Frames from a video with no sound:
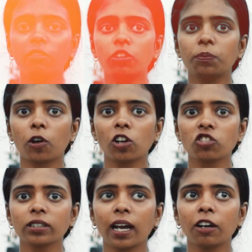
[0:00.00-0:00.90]
Our
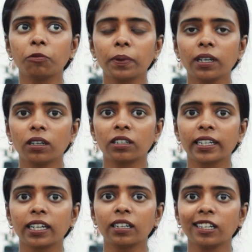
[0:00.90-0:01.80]
project have been
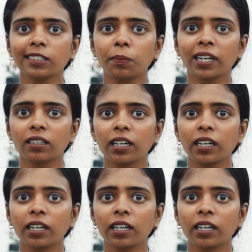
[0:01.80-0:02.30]
recognized by